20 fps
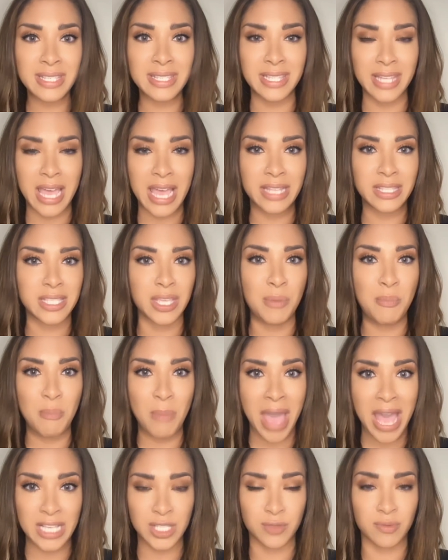led to
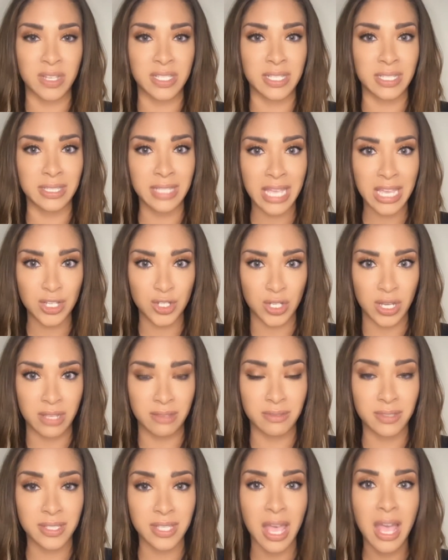mass
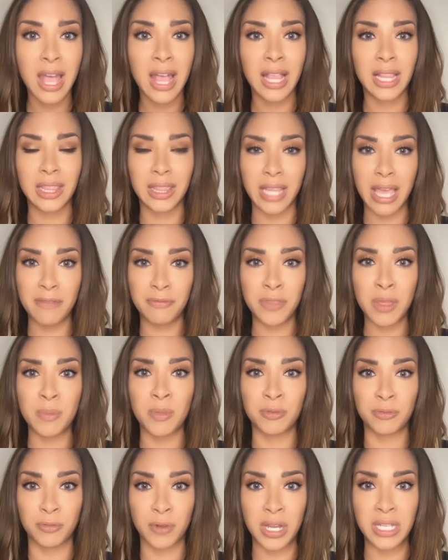resignations, left
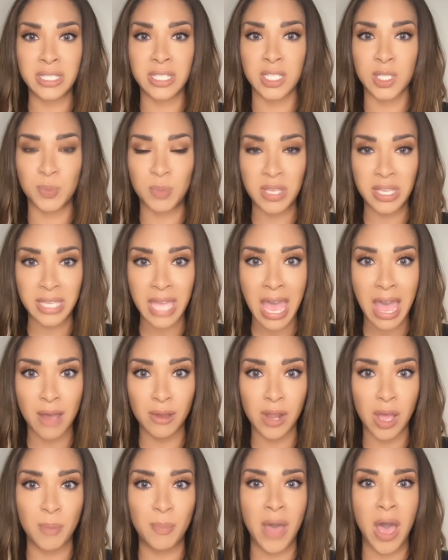them afraid to speak
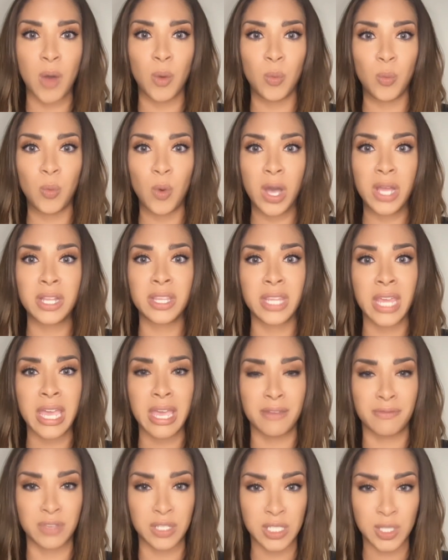out about what they
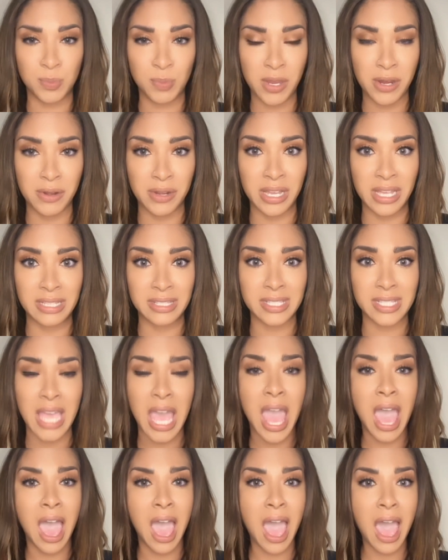have experienced,
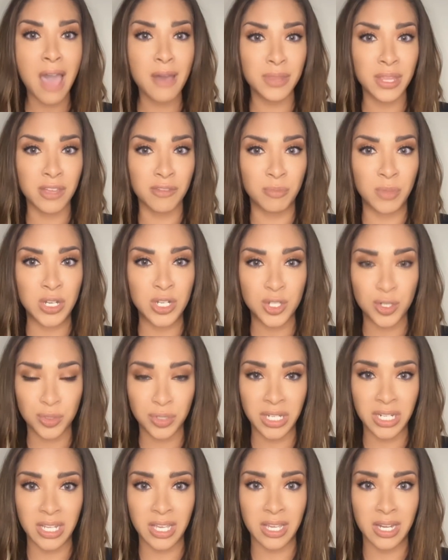how they've been
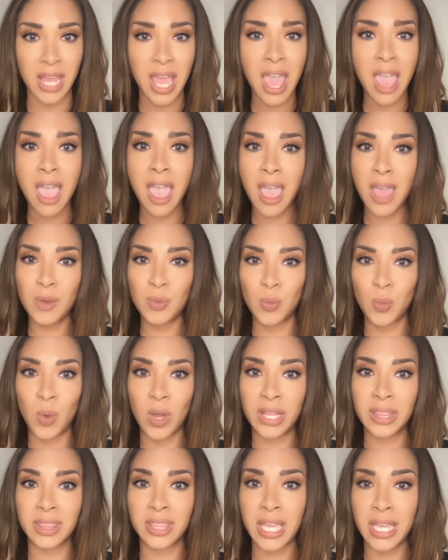treated, and
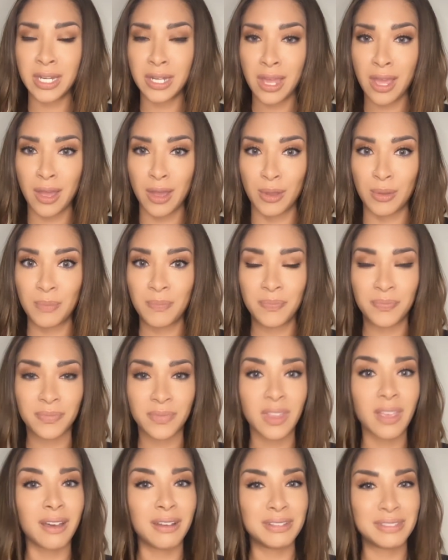what they know,
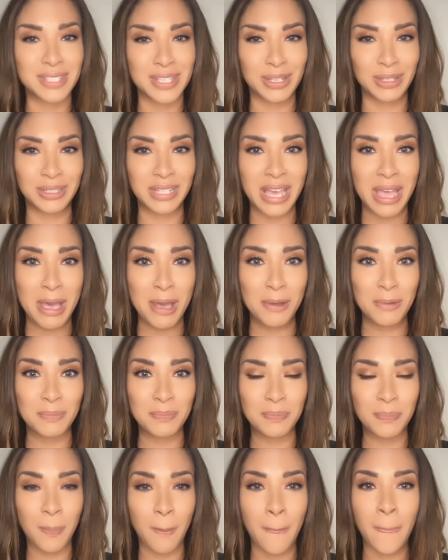until now.
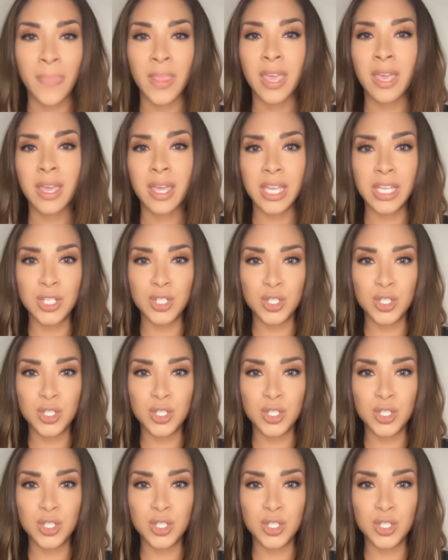In